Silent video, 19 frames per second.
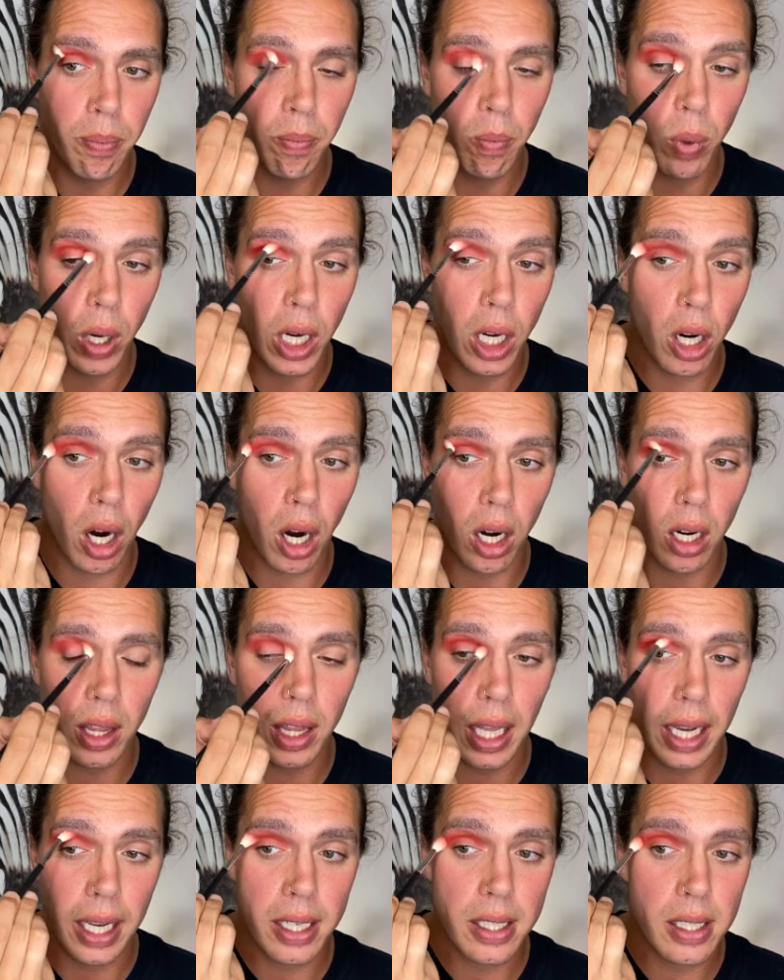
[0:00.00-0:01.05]

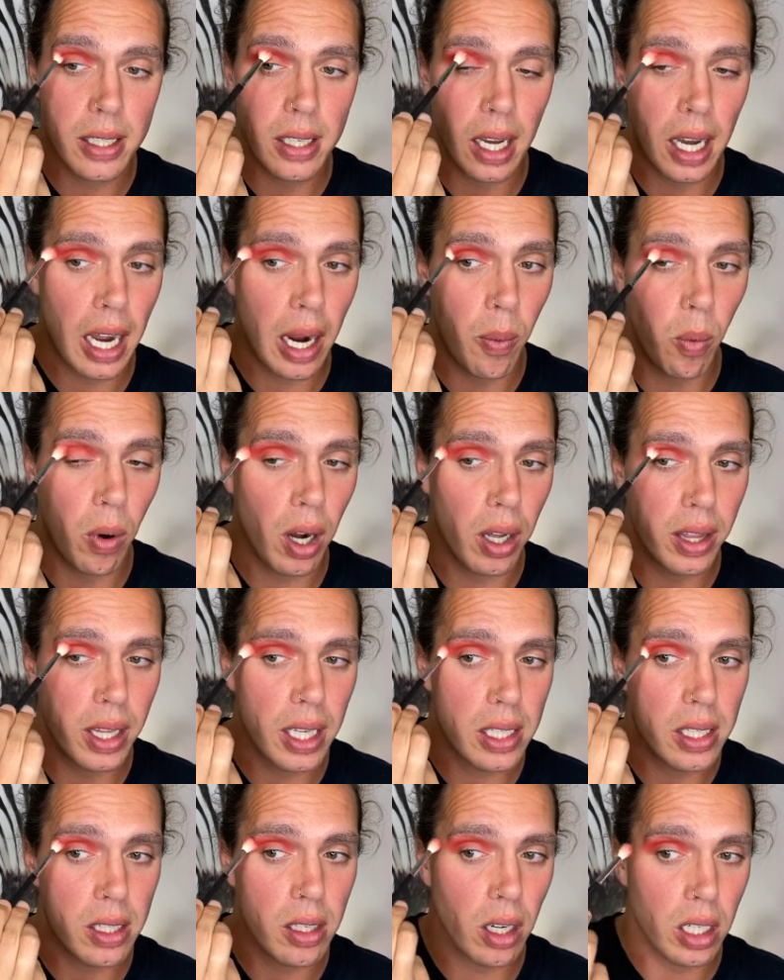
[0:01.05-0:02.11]
Regardless, I want
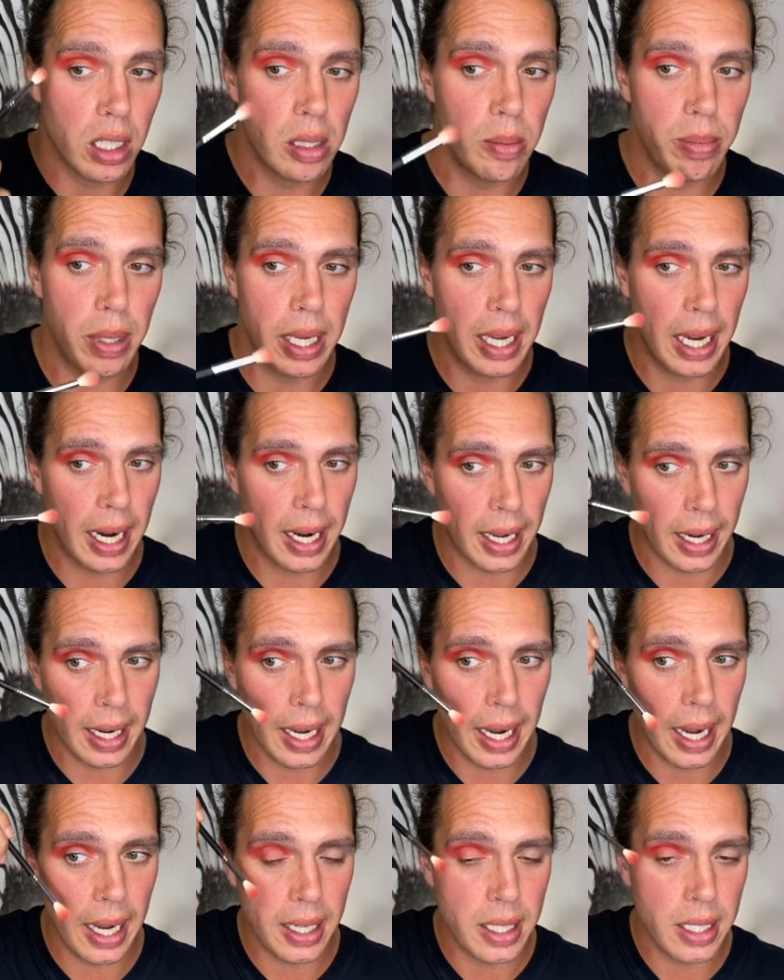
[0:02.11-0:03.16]
this look to be kind of
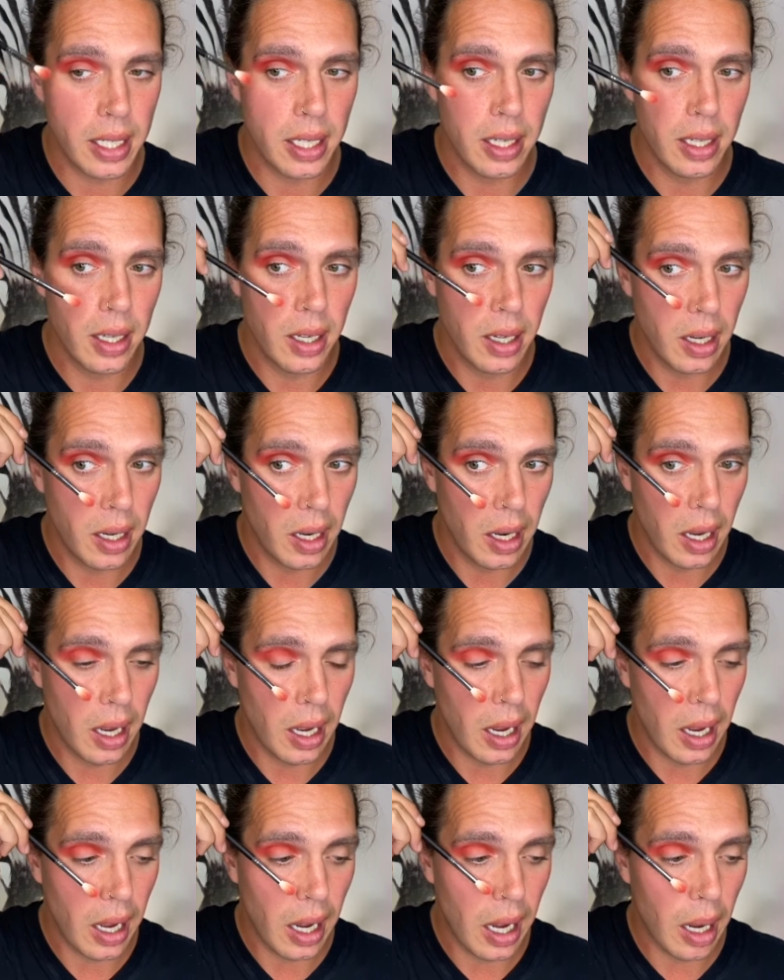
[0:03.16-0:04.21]
cut
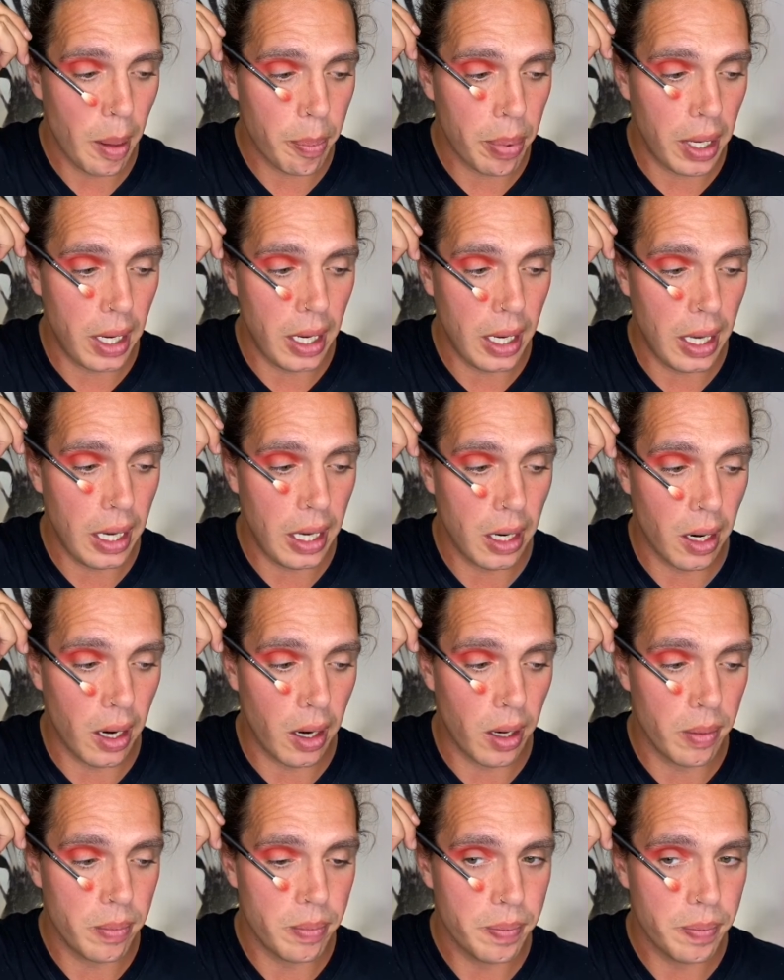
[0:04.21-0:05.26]
up in here